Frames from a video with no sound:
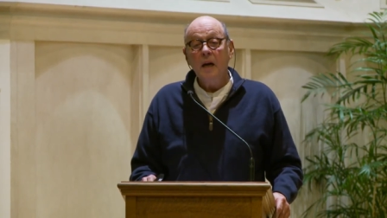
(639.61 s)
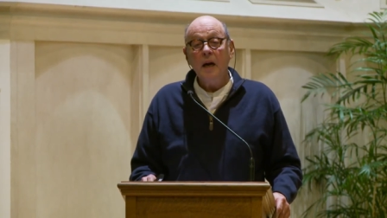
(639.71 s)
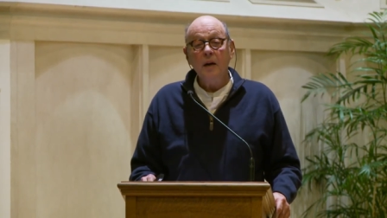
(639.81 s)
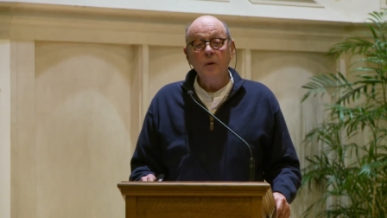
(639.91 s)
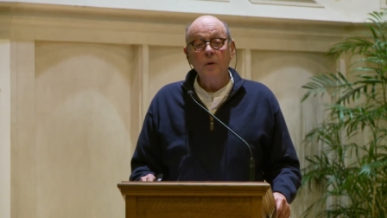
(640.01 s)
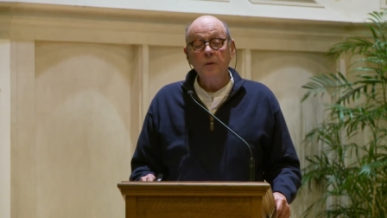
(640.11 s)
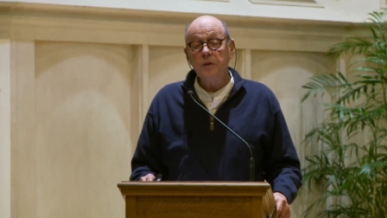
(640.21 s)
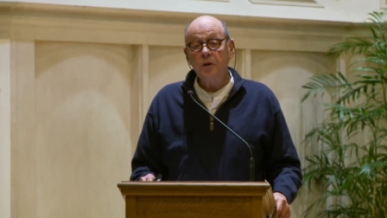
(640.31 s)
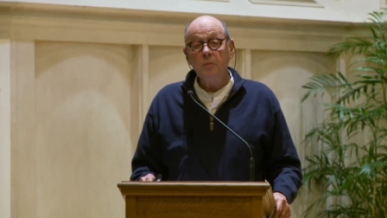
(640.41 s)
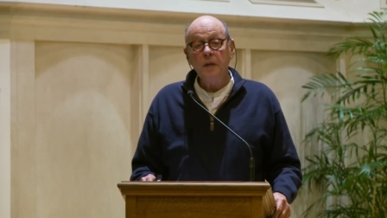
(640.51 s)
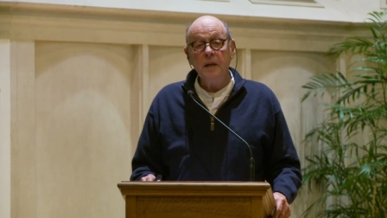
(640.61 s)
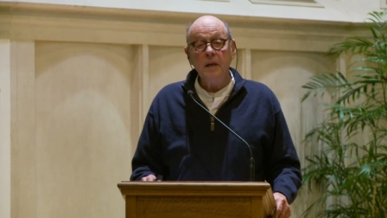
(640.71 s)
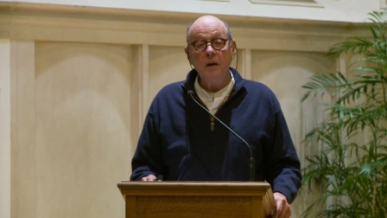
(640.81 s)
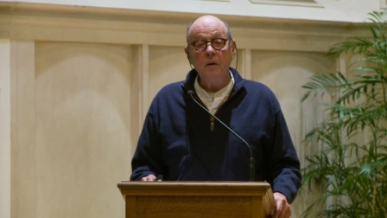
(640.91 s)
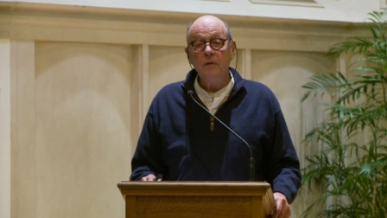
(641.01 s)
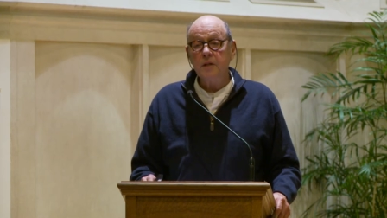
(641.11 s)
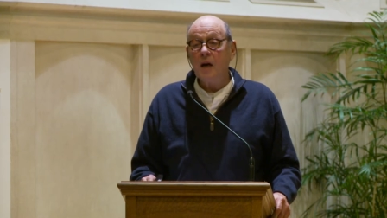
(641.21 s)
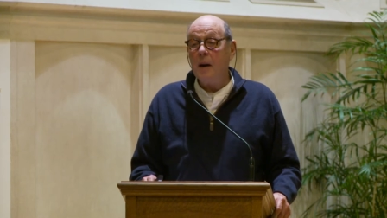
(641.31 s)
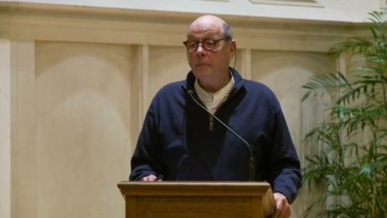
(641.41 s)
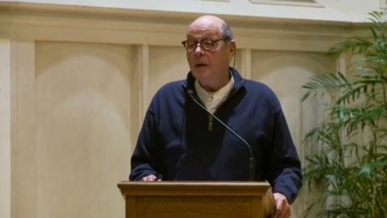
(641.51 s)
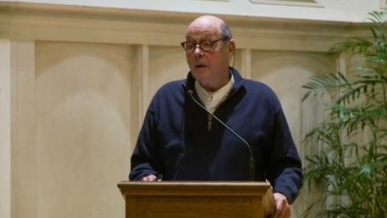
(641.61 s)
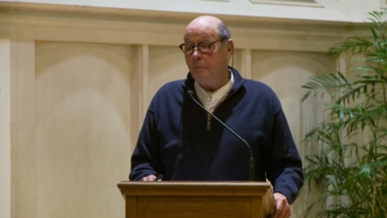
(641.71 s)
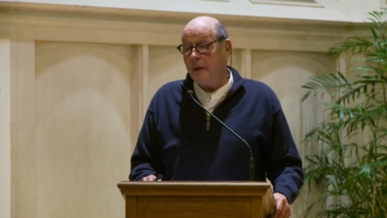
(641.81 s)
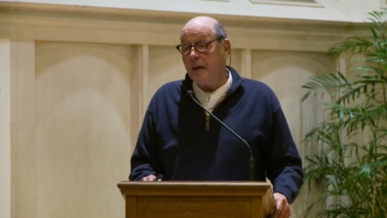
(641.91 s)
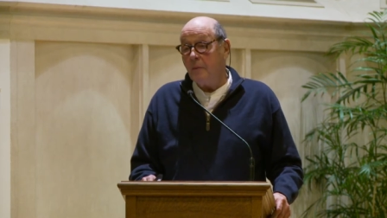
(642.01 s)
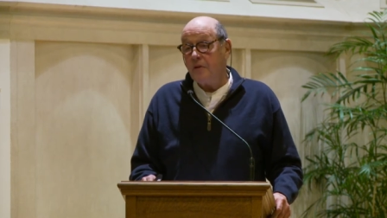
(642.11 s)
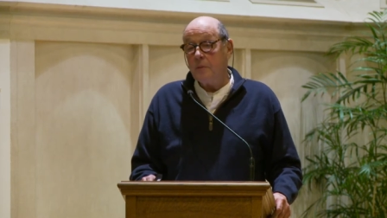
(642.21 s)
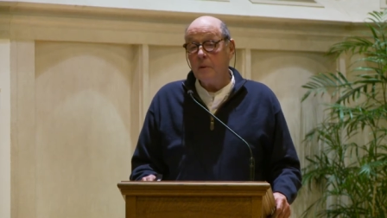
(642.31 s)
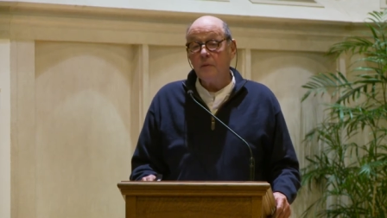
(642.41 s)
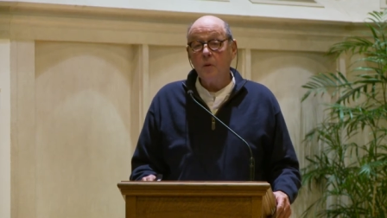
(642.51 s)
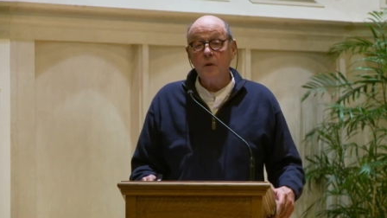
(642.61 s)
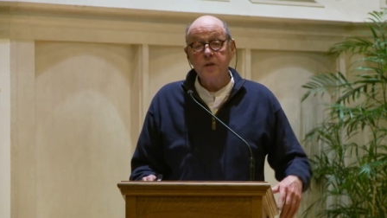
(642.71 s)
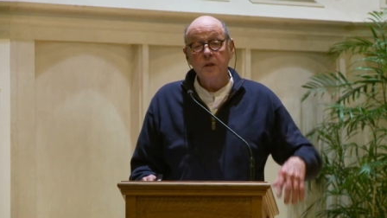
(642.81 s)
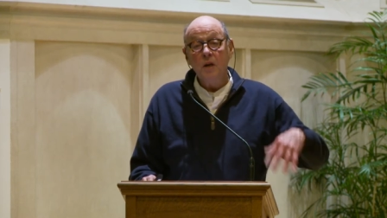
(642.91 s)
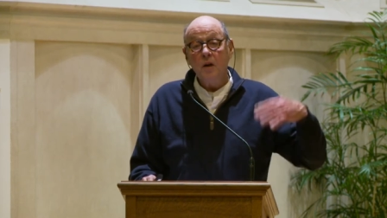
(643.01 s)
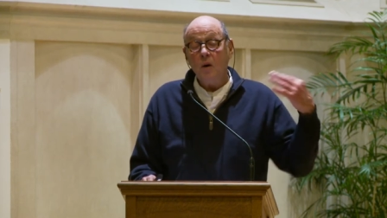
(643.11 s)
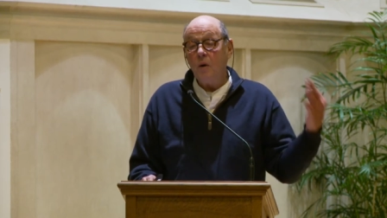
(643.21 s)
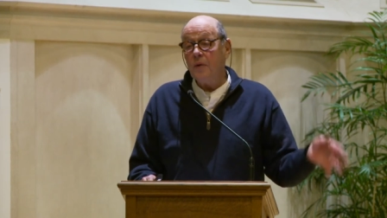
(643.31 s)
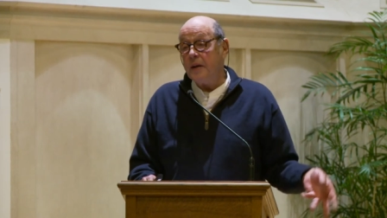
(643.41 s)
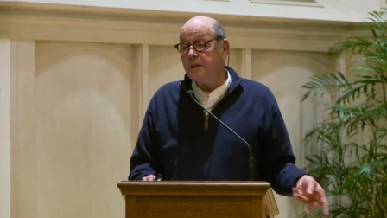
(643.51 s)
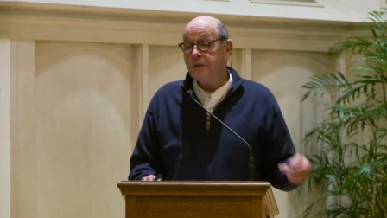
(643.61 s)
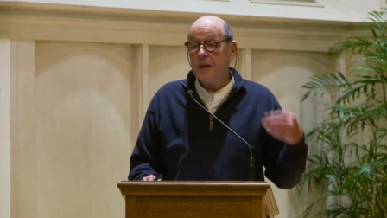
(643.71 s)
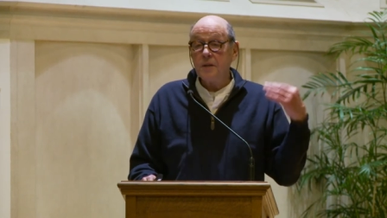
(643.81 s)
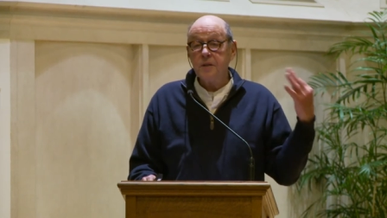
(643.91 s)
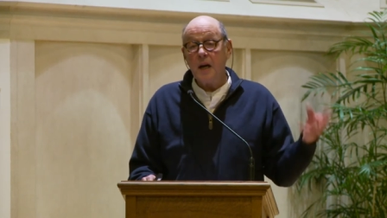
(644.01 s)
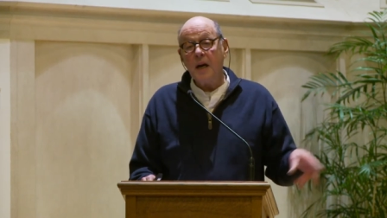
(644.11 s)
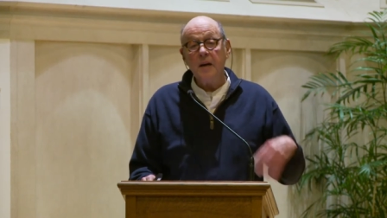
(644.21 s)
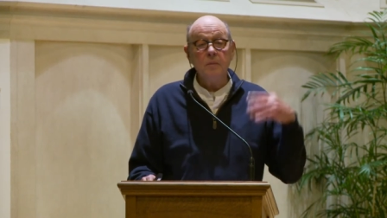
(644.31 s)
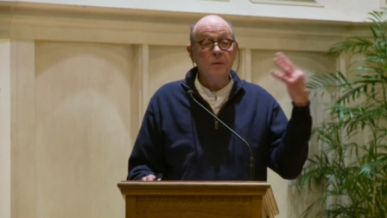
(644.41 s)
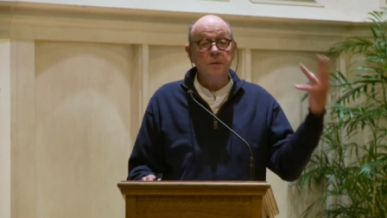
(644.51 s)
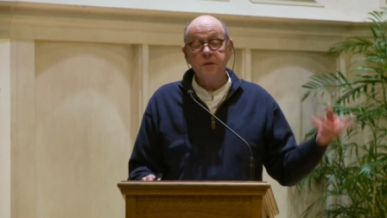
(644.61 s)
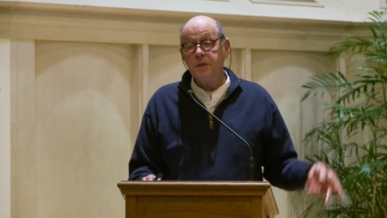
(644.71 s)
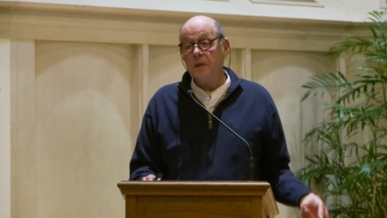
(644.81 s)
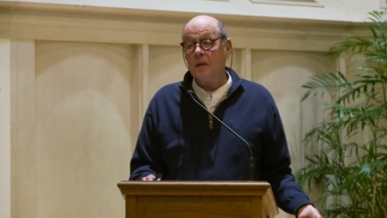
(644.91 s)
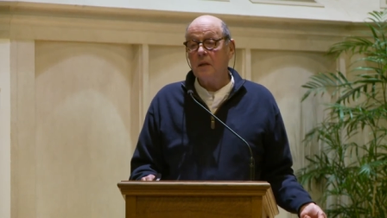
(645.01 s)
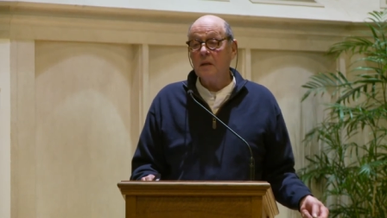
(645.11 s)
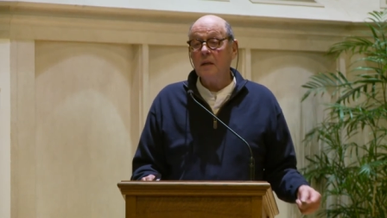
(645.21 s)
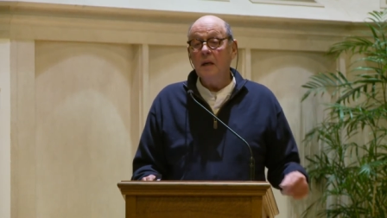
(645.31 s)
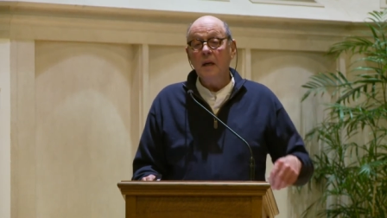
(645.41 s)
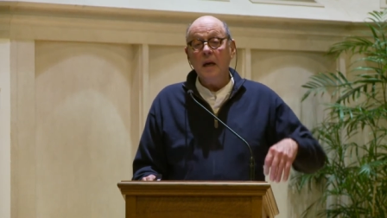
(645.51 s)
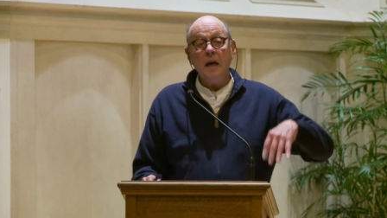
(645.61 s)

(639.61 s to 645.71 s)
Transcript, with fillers: and northern Germany over time, bringing with them, of course, all the insects and animals uh,